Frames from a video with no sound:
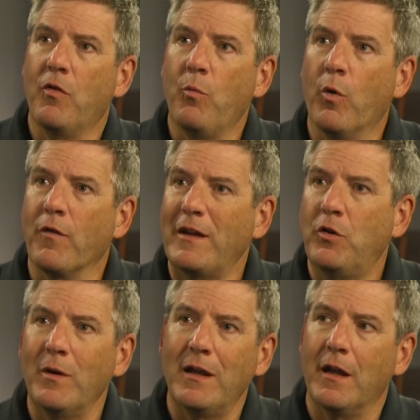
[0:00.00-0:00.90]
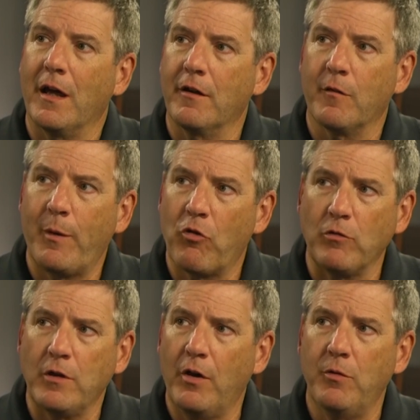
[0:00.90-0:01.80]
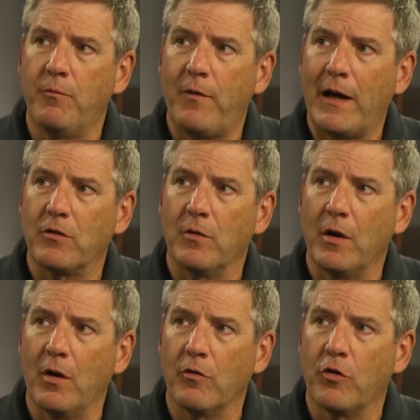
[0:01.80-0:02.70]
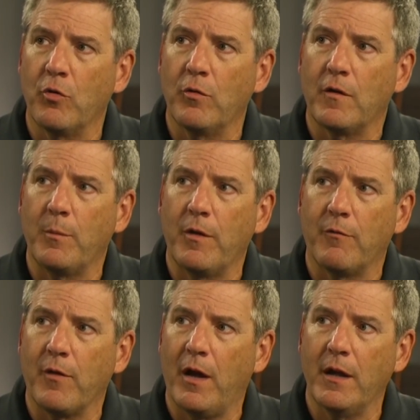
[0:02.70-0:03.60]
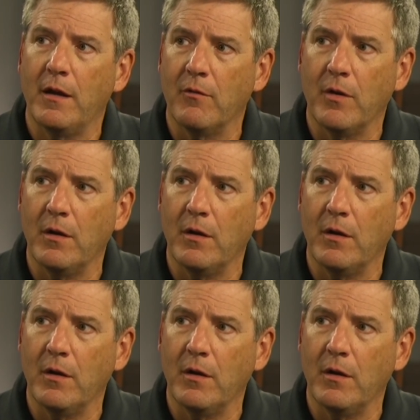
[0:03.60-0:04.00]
Were they doing any kind of special load factoring through some of the flying and everything?